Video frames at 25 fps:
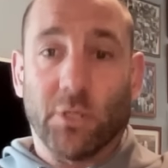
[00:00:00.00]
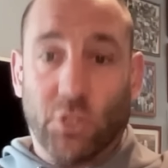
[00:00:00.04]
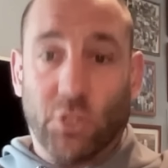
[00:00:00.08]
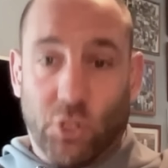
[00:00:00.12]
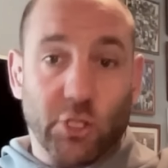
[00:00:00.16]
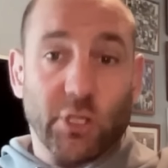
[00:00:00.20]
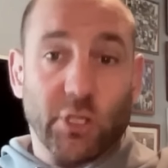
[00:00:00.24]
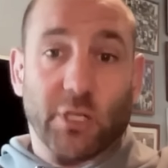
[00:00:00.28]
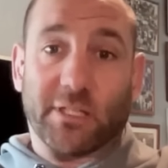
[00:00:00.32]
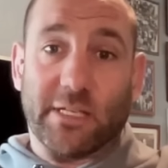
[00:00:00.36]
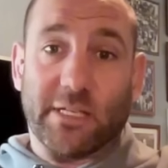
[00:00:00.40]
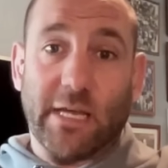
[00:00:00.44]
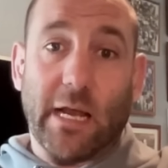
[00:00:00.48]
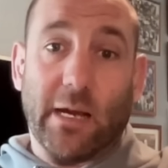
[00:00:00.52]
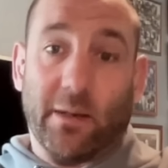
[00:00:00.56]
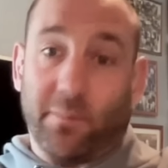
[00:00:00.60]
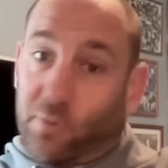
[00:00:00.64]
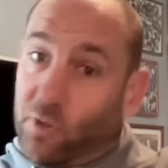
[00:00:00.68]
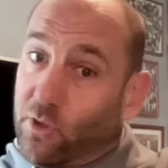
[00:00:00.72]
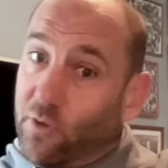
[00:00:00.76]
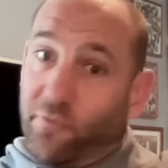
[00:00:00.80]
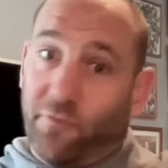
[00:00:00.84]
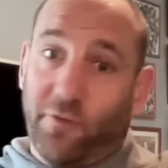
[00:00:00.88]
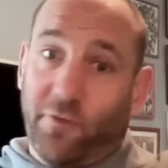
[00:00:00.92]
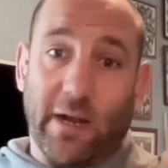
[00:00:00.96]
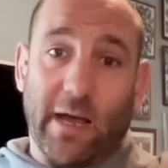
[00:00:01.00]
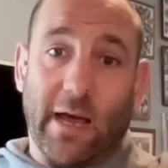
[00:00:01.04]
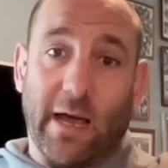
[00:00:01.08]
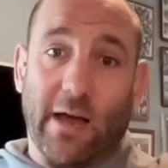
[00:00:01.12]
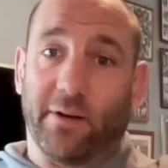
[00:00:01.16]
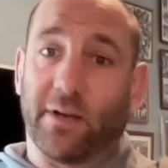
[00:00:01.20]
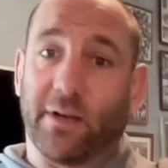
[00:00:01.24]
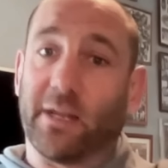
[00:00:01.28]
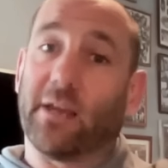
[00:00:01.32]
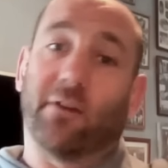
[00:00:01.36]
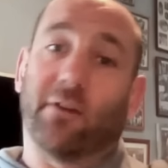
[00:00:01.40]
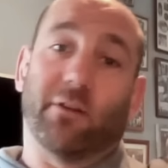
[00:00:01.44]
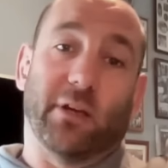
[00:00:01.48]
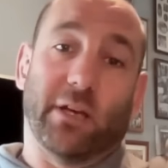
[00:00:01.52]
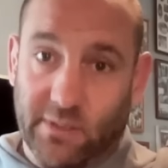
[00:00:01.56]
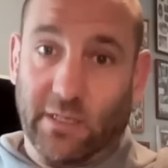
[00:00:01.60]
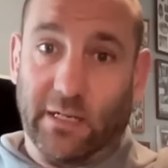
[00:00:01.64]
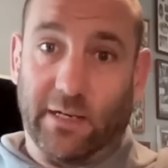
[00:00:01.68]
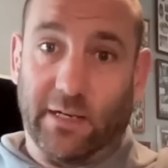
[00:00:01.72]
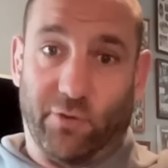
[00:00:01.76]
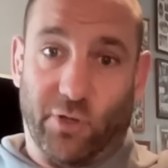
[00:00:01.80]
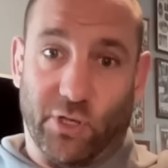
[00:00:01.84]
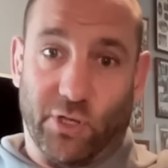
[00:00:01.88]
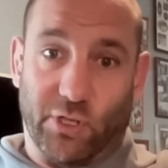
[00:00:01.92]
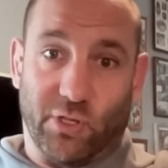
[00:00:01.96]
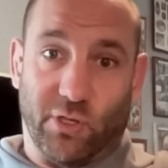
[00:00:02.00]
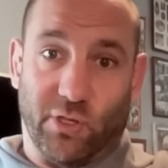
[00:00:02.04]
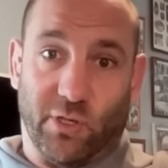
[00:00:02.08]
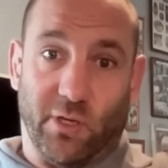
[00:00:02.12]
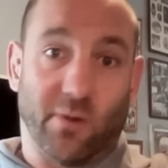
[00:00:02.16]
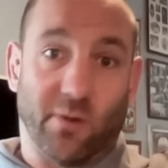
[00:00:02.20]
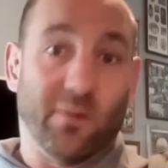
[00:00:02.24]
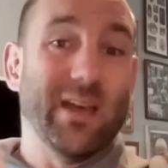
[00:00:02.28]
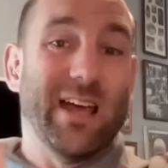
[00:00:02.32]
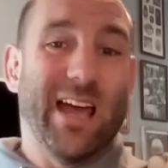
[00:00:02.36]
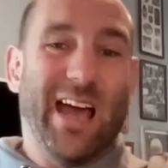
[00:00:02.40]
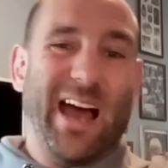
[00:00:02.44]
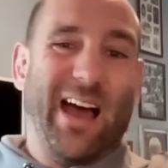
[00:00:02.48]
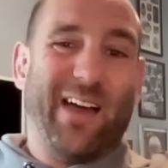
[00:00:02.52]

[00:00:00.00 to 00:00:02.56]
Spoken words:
you've got to tell him, you've got to fill it out in here and deliver it to you.